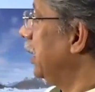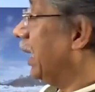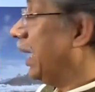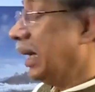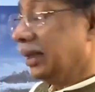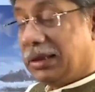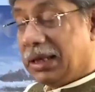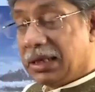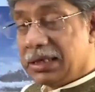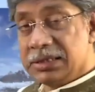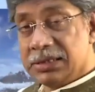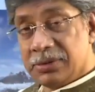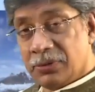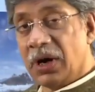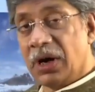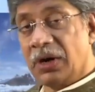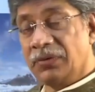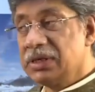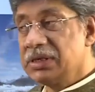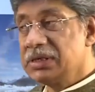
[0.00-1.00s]
And that is
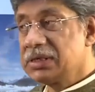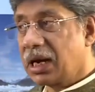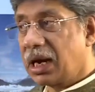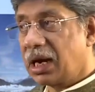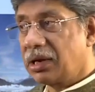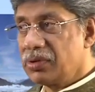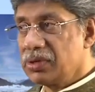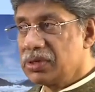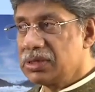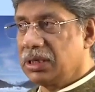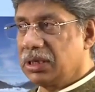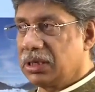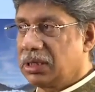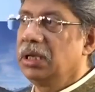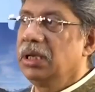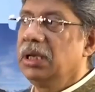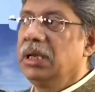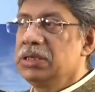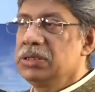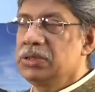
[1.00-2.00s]
one of these characteristics.
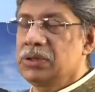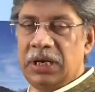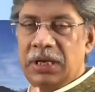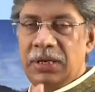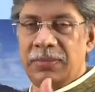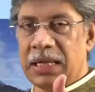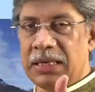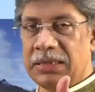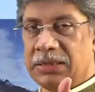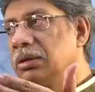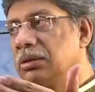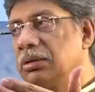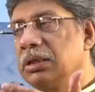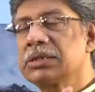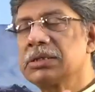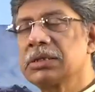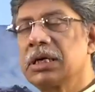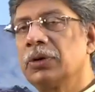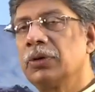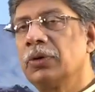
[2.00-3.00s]
So imagine,
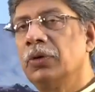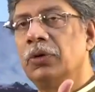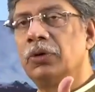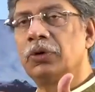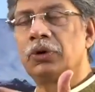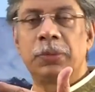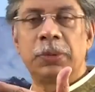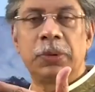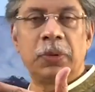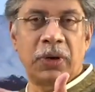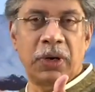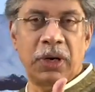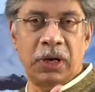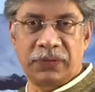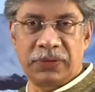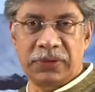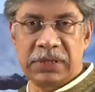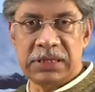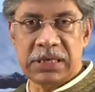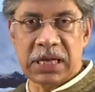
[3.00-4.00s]
this can go on to be one
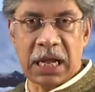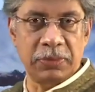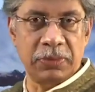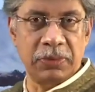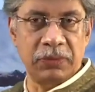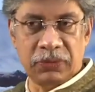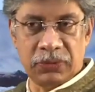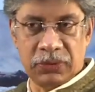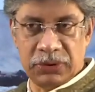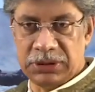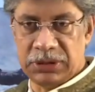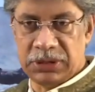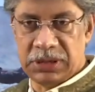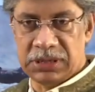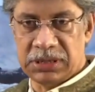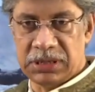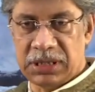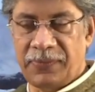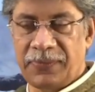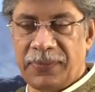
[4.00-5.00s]
of these type of questions.